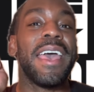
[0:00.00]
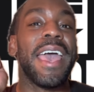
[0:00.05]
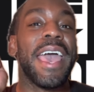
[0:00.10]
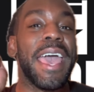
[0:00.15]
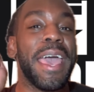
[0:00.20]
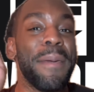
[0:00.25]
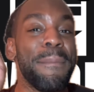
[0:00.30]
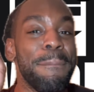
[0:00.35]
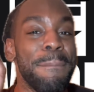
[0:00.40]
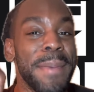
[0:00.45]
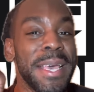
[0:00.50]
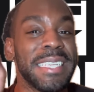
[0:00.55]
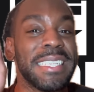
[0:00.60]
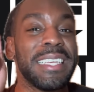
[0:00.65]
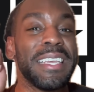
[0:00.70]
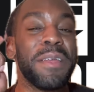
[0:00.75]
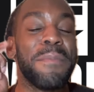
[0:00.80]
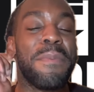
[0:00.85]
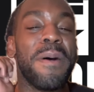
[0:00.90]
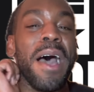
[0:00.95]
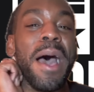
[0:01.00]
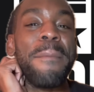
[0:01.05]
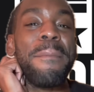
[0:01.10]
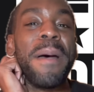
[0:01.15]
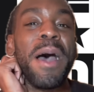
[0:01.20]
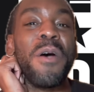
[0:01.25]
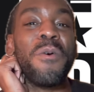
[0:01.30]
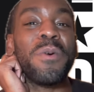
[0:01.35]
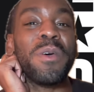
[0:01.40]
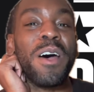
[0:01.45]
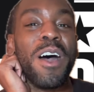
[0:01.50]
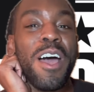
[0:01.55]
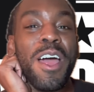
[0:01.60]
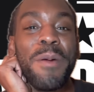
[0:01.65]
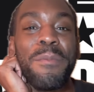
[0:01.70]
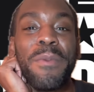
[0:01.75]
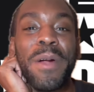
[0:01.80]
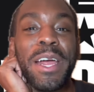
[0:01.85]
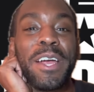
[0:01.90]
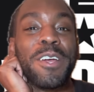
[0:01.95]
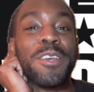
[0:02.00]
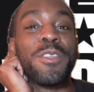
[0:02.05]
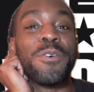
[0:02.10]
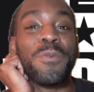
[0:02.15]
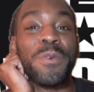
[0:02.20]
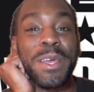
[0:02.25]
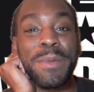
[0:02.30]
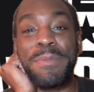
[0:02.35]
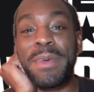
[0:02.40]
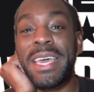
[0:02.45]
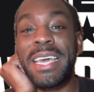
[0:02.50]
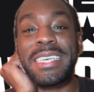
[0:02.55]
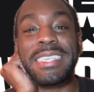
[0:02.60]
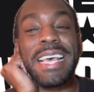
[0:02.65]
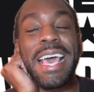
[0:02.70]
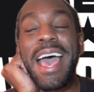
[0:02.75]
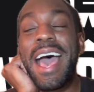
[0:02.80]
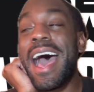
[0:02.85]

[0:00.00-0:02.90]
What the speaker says: and Missy to pop out with Heartbreaker, the remix.